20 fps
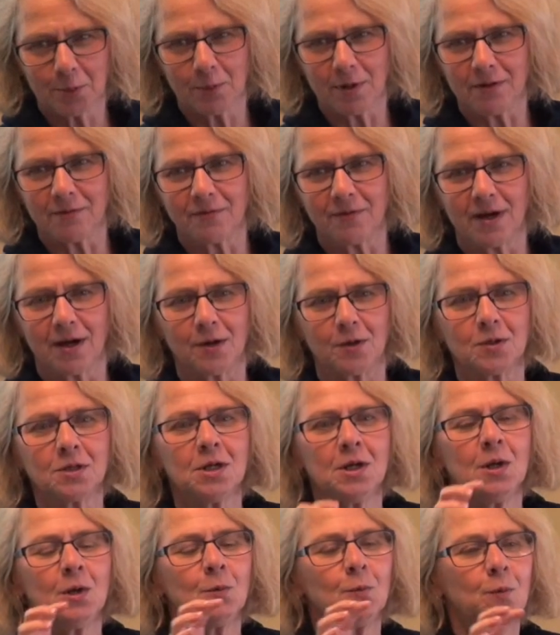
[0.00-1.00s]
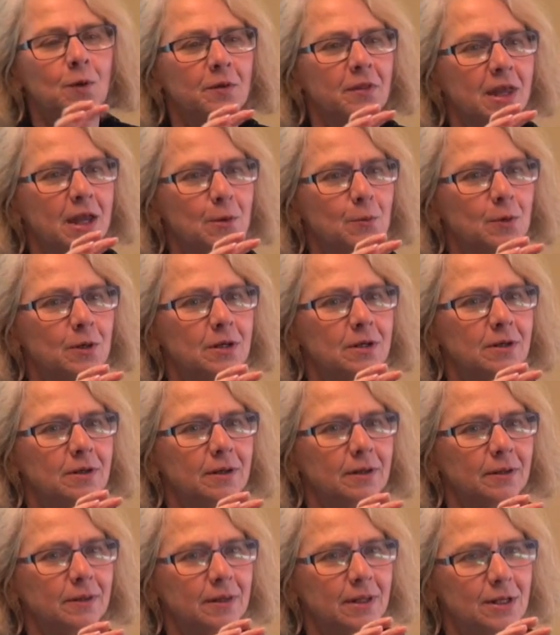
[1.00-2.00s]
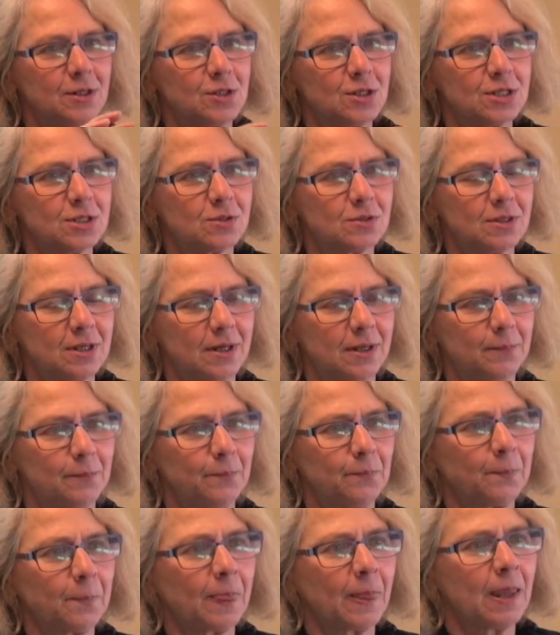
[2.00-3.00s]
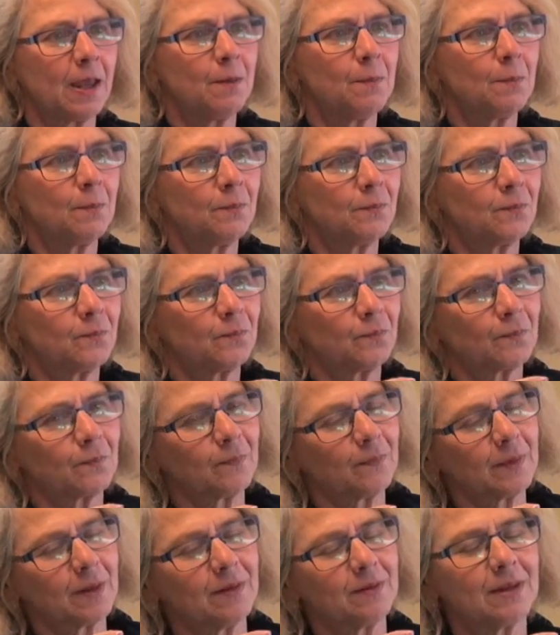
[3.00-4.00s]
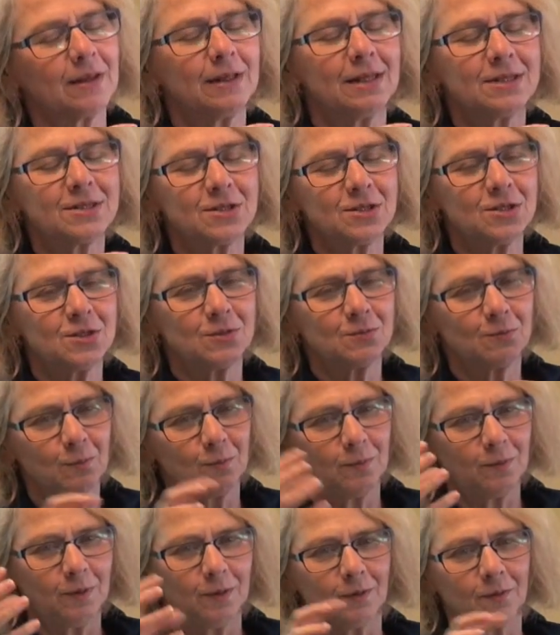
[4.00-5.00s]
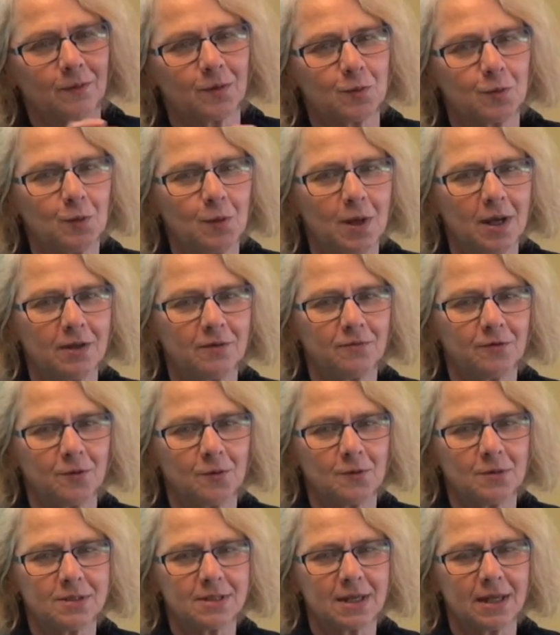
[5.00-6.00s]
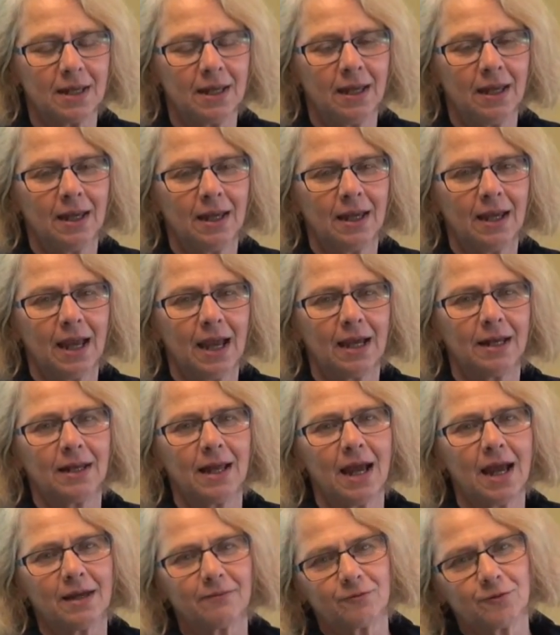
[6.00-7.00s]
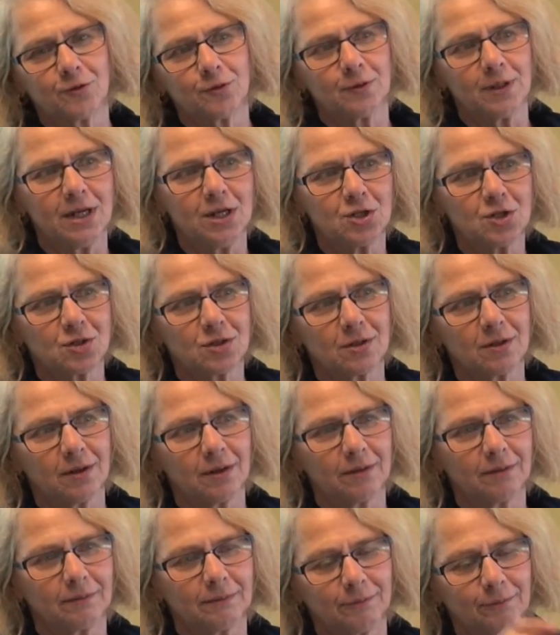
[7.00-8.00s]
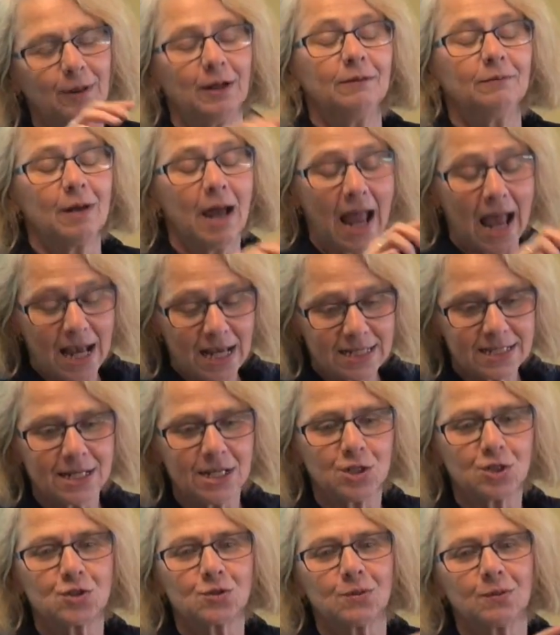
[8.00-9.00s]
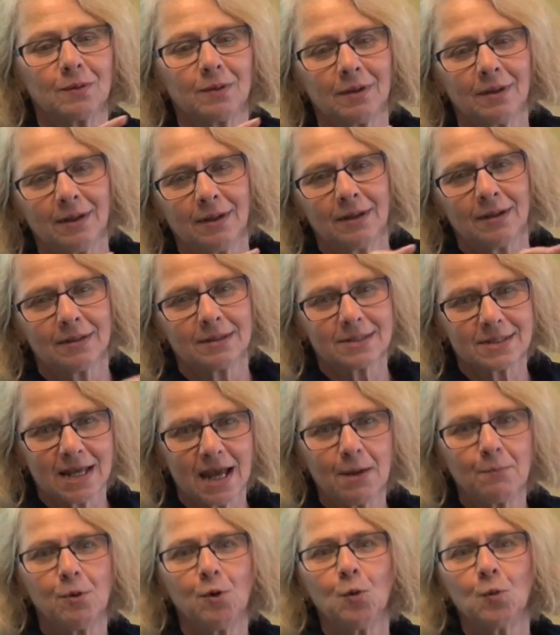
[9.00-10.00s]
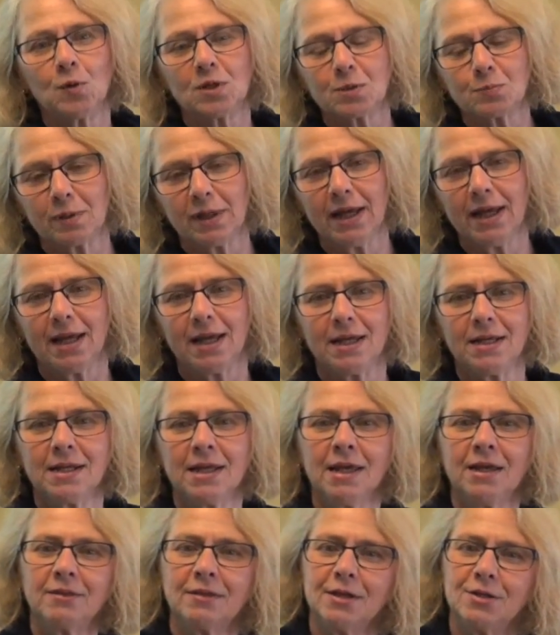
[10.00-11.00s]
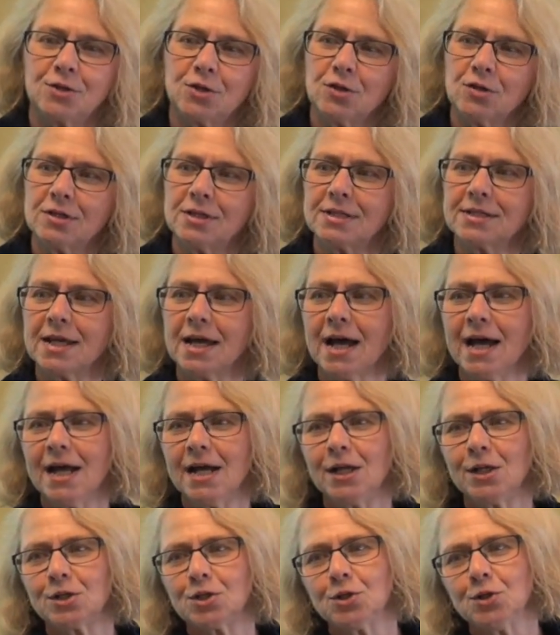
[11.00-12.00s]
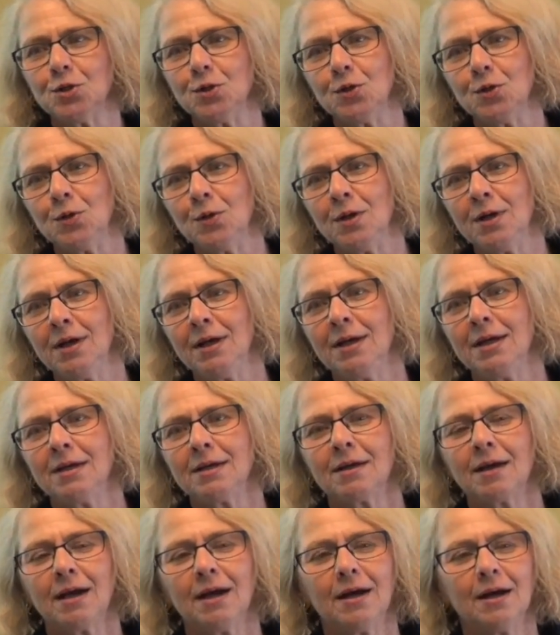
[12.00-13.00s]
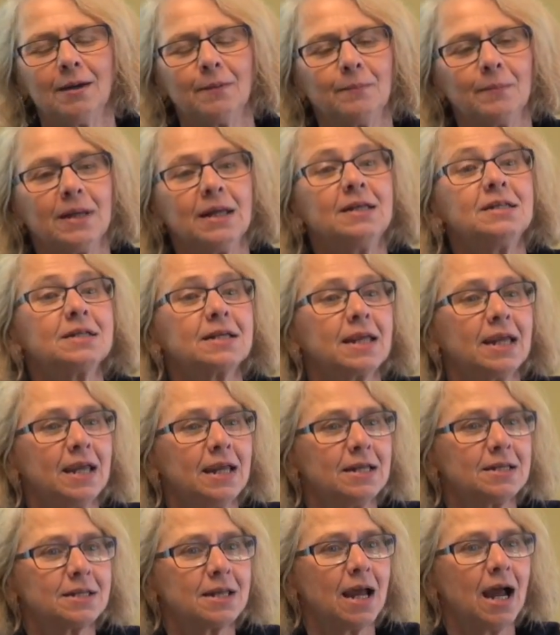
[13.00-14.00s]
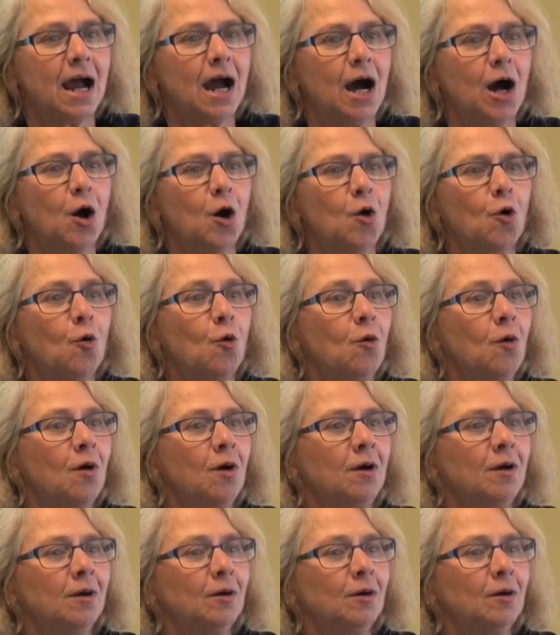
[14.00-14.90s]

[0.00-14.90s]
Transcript: that we found where they would, they just, um, they listened you know, through headphones and after each, well, as each sample was played, they turned a dial to um, indicate how